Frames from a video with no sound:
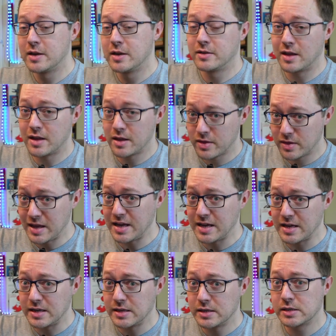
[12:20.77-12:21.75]
that
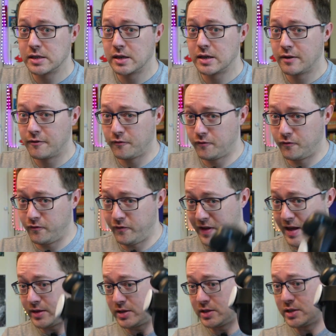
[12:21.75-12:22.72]
these
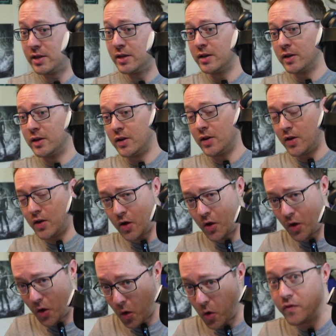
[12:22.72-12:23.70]
fit
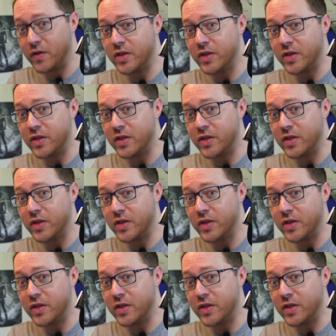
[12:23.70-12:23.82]
over